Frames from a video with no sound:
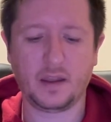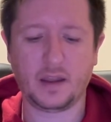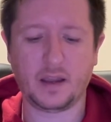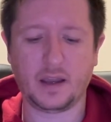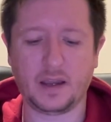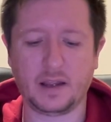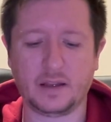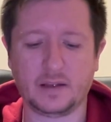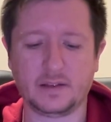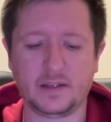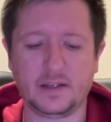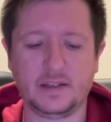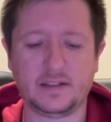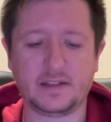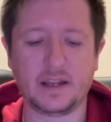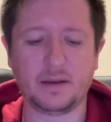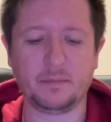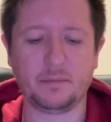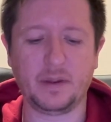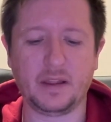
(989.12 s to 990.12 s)
and he
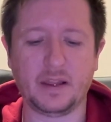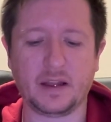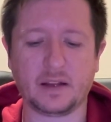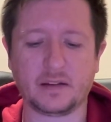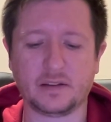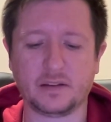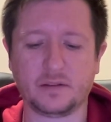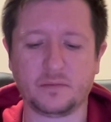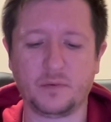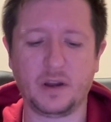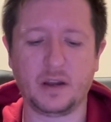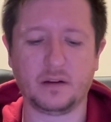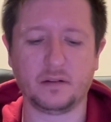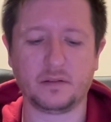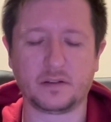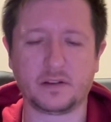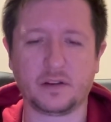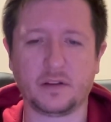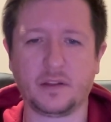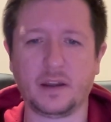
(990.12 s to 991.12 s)
sent me that as well.
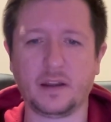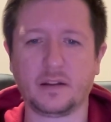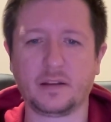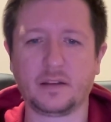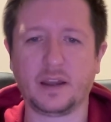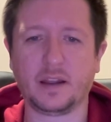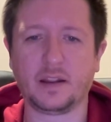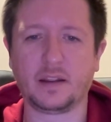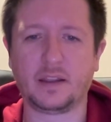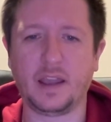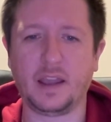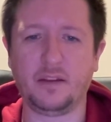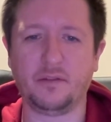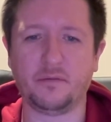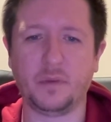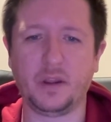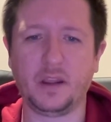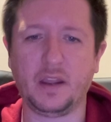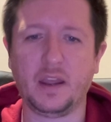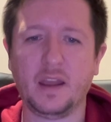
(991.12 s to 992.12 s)
So that gave
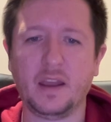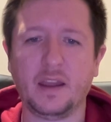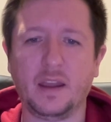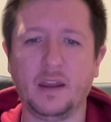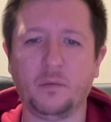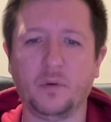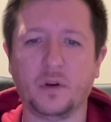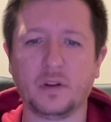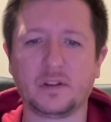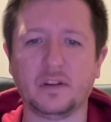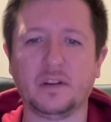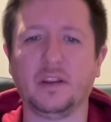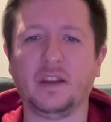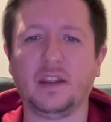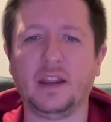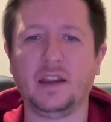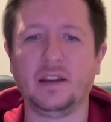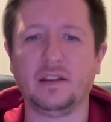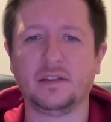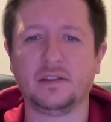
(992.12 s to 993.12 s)
me, it wasn't
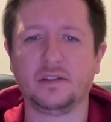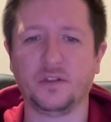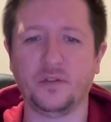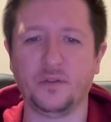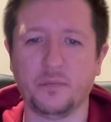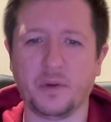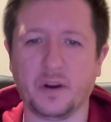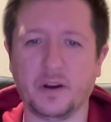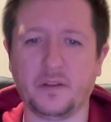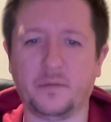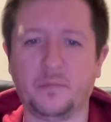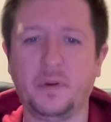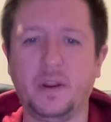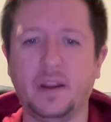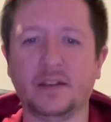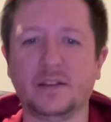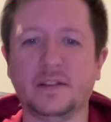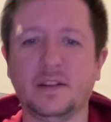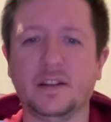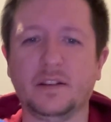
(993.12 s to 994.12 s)
these two
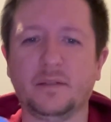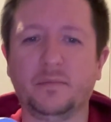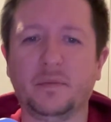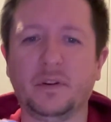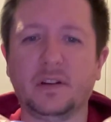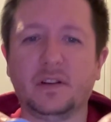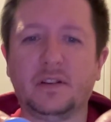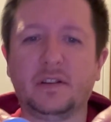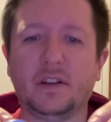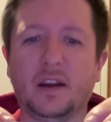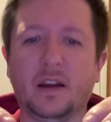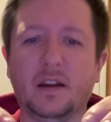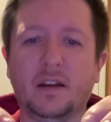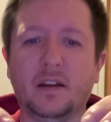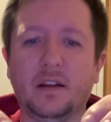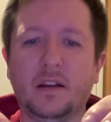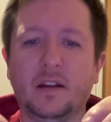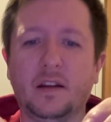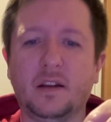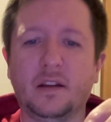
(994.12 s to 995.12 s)
mouthpieces, but
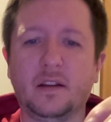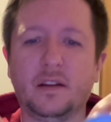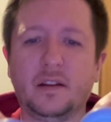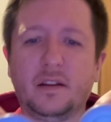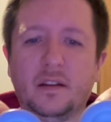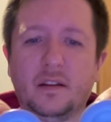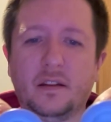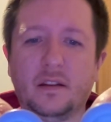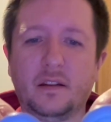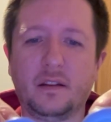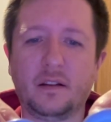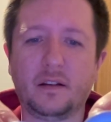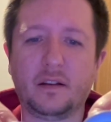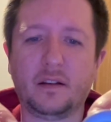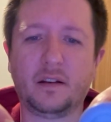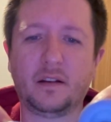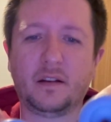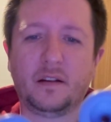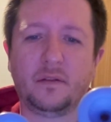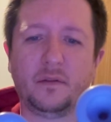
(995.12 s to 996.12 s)

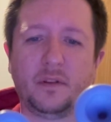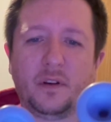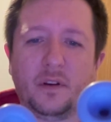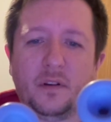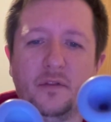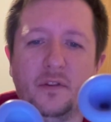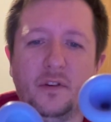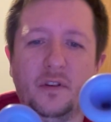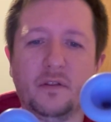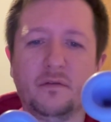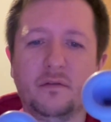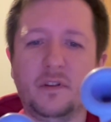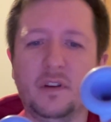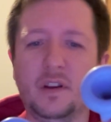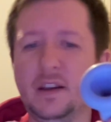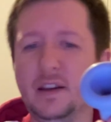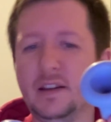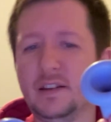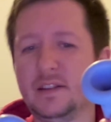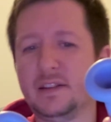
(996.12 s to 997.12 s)
I don't know if you can
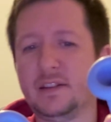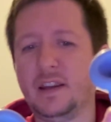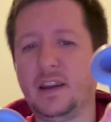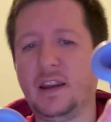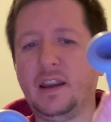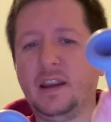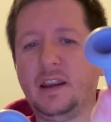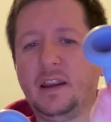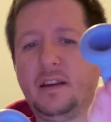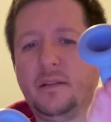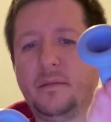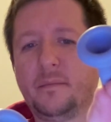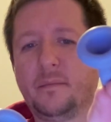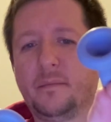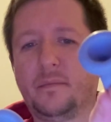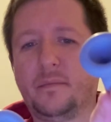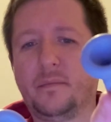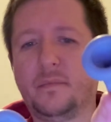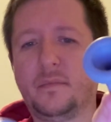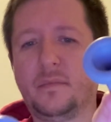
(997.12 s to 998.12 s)
really see
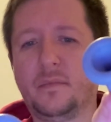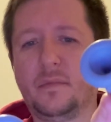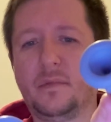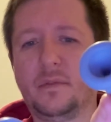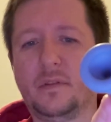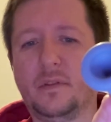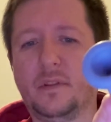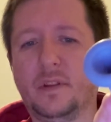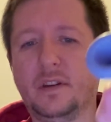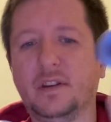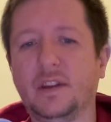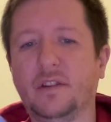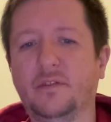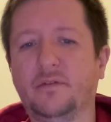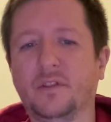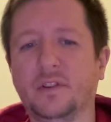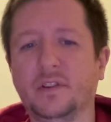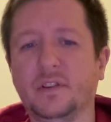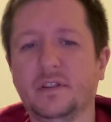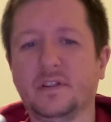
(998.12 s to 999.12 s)
the
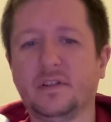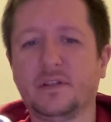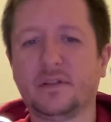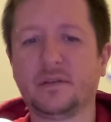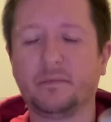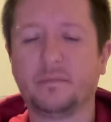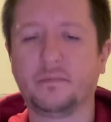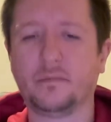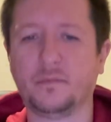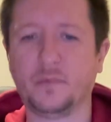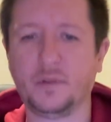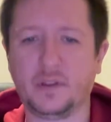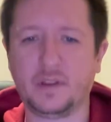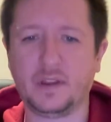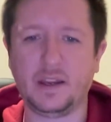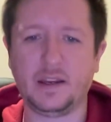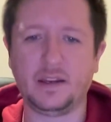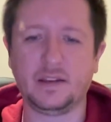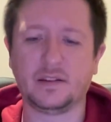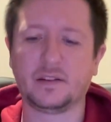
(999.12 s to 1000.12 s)
difference with
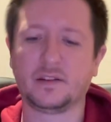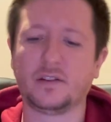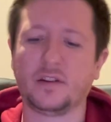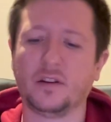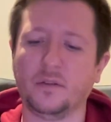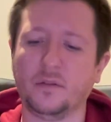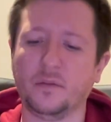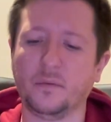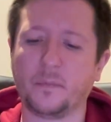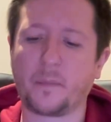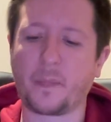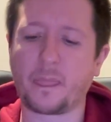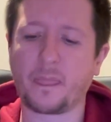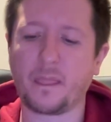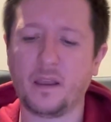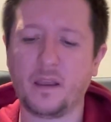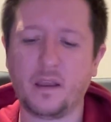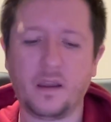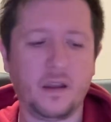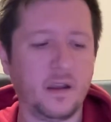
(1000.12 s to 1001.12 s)
these two.
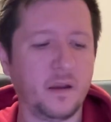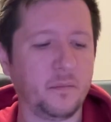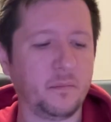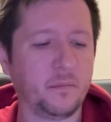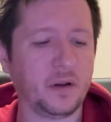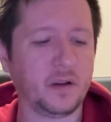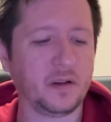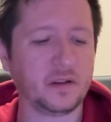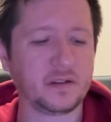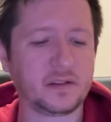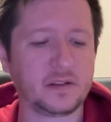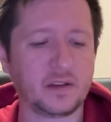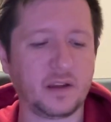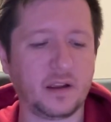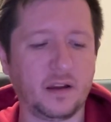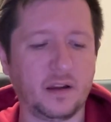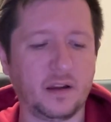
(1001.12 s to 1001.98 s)
But